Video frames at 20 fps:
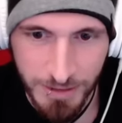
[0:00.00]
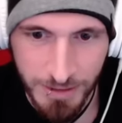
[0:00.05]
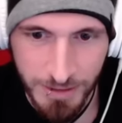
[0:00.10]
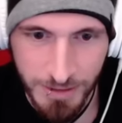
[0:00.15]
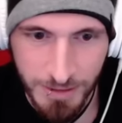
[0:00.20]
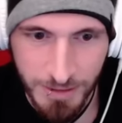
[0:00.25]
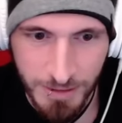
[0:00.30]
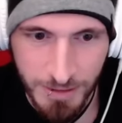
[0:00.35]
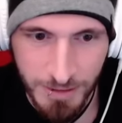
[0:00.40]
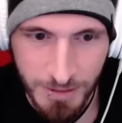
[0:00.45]

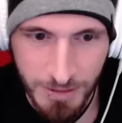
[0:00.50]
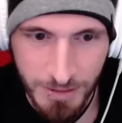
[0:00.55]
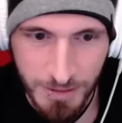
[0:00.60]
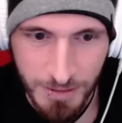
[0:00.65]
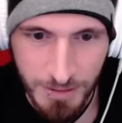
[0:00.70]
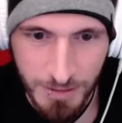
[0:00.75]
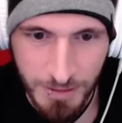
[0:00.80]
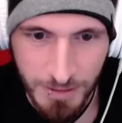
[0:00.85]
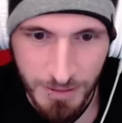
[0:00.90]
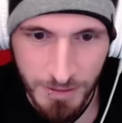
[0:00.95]

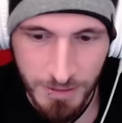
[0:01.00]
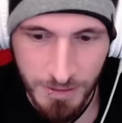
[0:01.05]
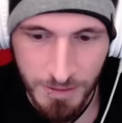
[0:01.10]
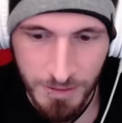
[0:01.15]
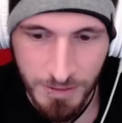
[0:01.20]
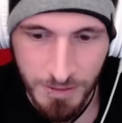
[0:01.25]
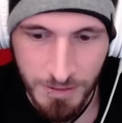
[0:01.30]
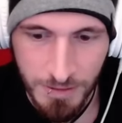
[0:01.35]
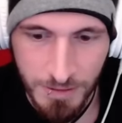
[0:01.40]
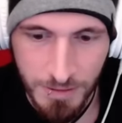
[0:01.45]

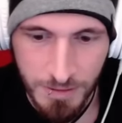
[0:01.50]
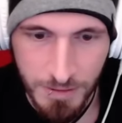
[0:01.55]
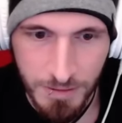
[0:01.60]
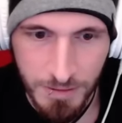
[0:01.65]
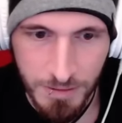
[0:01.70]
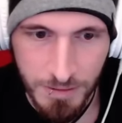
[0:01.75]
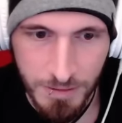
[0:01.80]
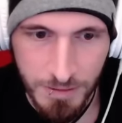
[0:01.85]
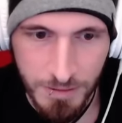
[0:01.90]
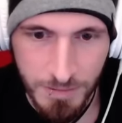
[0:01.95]

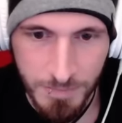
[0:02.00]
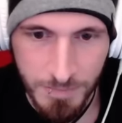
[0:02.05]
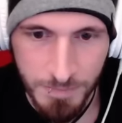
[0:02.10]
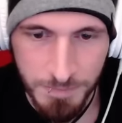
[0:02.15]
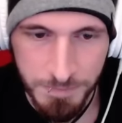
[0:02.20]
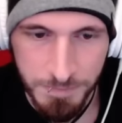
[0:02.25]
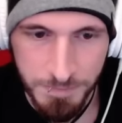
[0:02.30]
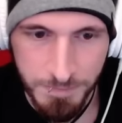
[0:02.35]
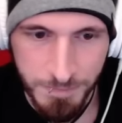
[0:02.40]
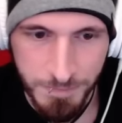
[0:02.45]

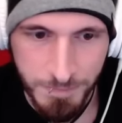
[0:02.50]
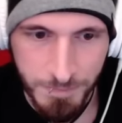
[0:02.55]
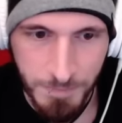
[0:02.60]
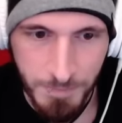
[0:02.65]
[no speech]